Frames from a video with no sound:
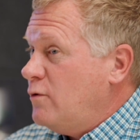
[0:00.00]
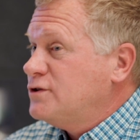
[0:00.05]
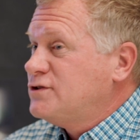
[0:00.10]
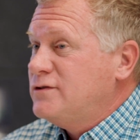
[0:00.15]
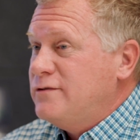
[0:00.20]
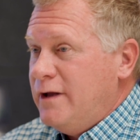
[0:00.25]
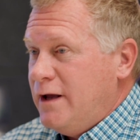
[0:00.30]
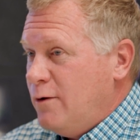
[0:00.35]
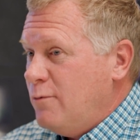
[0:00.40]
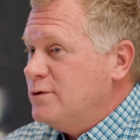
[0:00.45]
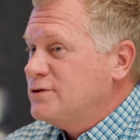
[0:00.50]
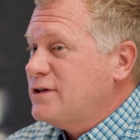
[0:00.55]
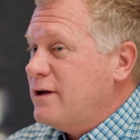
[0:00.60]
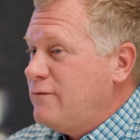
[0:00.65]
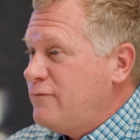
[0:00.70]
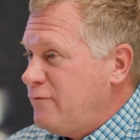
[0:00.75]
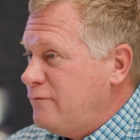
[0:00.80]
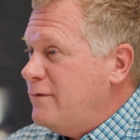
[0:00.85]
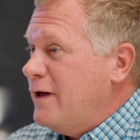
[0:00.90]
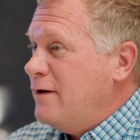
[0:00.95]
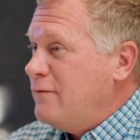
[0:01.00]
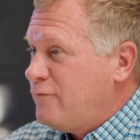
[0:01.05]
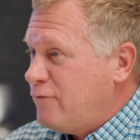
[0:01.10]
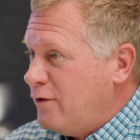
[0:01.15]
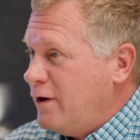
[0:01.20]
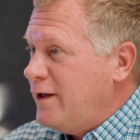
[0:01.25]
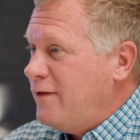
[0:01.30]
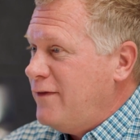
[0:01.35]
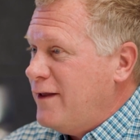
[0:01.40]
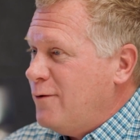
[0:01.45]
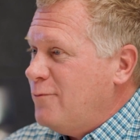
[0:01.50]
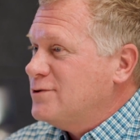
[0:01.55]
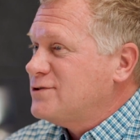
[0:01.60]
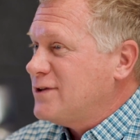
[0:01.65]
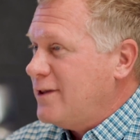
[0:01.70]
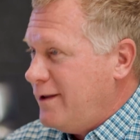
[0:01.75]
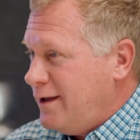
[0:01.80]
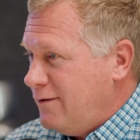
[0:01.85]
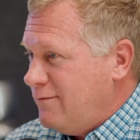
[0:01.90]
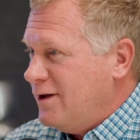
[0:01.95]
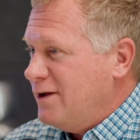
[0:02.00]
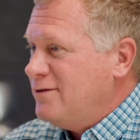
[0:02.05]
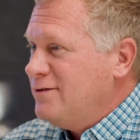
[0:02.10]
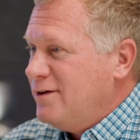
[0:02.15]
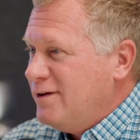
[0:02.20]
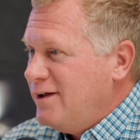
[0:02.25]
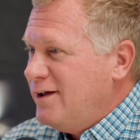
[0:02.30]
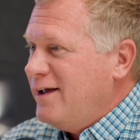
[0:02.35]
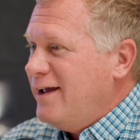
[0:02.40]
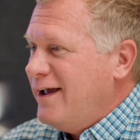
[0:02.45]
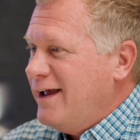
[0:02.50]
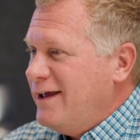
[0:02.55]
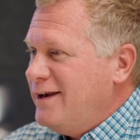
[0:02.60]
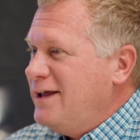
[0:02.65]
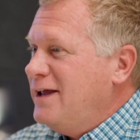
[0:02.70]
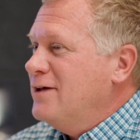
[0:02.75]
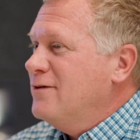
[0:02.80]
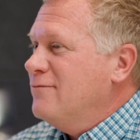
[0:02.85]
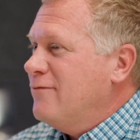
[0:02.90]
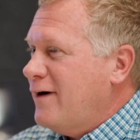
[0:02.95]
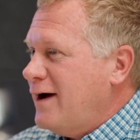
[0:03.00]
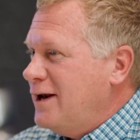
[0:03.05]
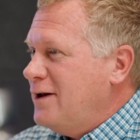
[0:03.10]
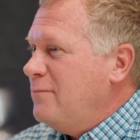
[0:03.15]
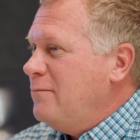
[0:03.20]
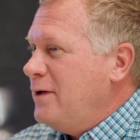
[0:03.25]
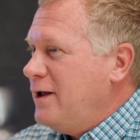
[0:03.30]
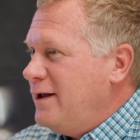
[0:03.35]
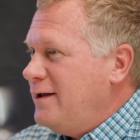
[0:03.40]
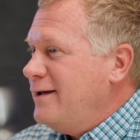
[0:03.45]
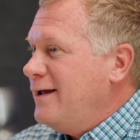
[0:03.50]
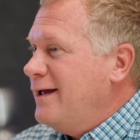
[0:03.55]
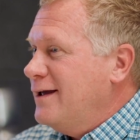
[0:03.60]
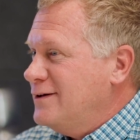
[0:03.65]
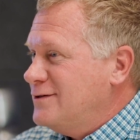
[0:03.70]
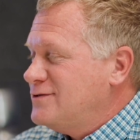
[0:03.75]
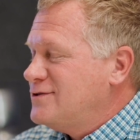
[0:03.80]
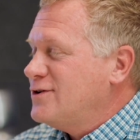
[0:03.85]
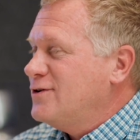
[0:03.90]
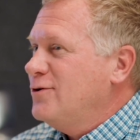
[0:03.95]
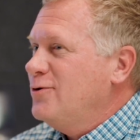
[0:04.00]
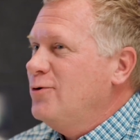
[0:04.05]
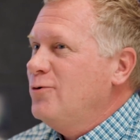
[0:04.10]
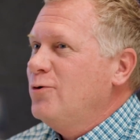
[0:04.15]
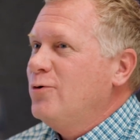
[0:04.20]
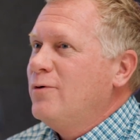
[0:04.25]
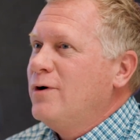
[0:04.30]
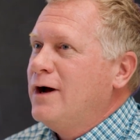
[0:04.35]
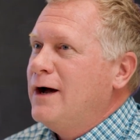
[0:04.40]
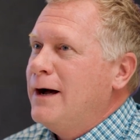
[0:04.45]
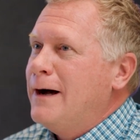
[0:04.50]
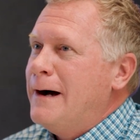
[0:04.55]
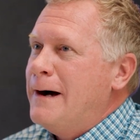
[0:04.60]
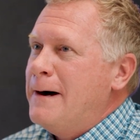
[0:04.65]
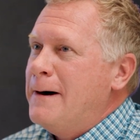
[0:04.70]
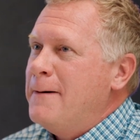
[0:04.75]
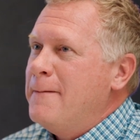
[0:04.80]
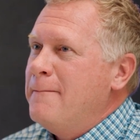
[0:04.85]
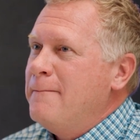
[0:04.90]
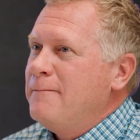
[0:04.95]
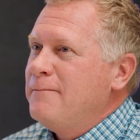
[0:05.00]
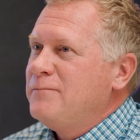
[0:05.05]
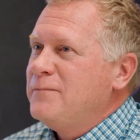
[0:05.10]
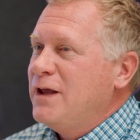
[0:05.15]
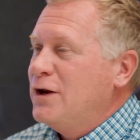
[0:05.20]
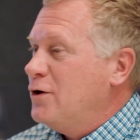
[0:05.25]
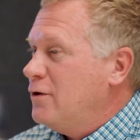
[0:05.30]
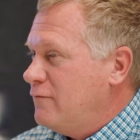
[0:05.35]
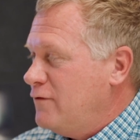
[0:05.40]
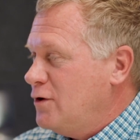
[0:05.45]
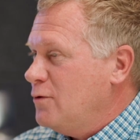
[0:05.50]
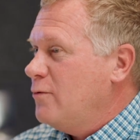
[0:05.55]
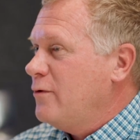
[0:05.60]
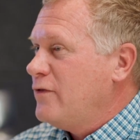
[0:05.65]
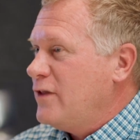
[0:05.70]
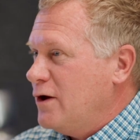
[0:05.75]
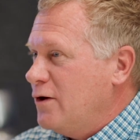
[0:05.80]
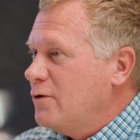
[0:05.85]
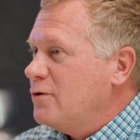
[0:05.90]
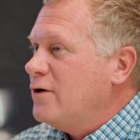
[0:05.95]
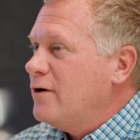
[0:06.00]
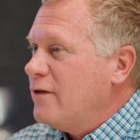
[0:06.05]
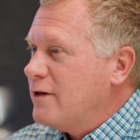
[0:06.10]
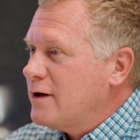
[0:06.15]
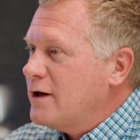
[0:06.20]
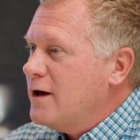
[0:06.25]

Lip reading: was a friend that was leaving, and he invited me into interview with the owner of the